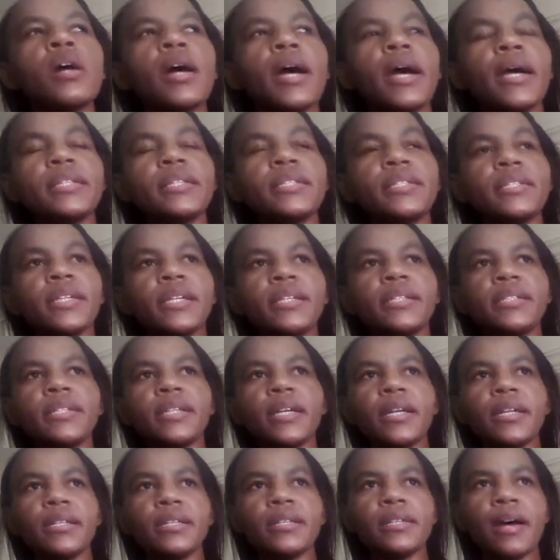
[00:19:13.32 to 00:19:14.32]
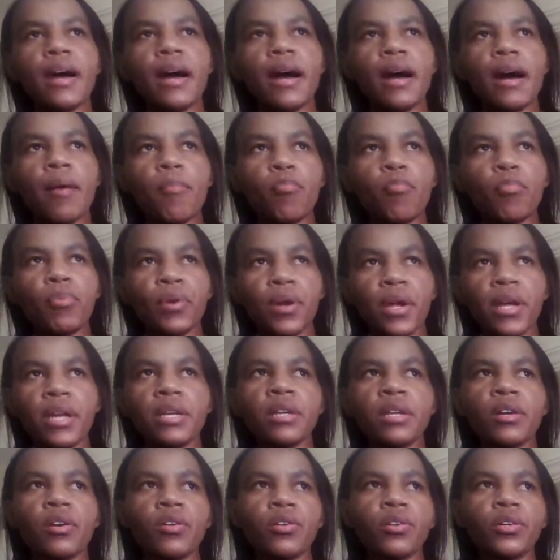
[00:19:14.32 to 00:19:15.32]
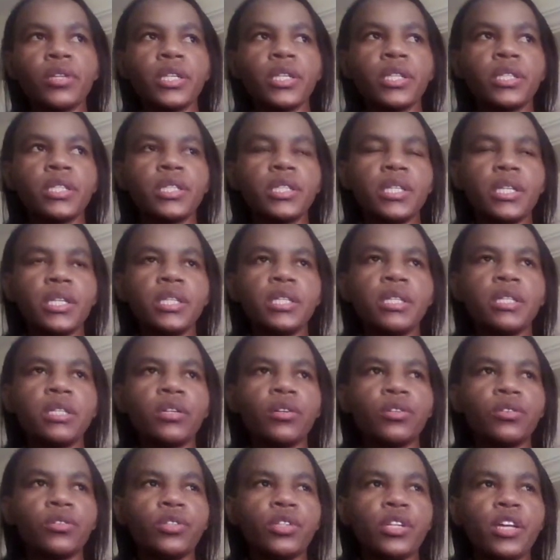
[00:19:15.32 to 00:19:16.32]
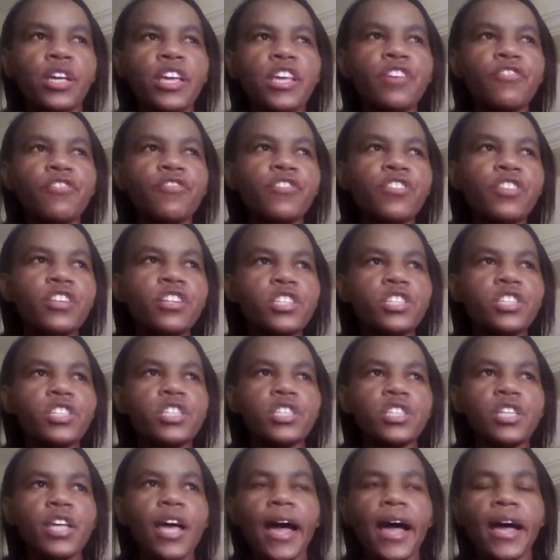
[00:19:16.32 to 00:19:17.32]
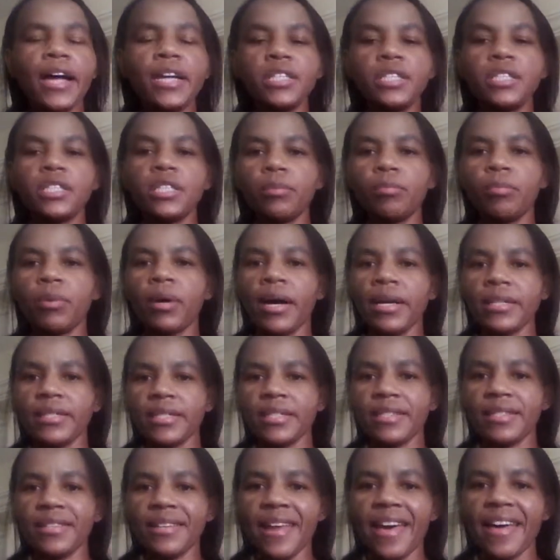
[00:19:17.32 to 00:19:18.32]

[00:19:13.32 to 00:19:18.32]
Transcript: I started praying God and telling God, if this high table has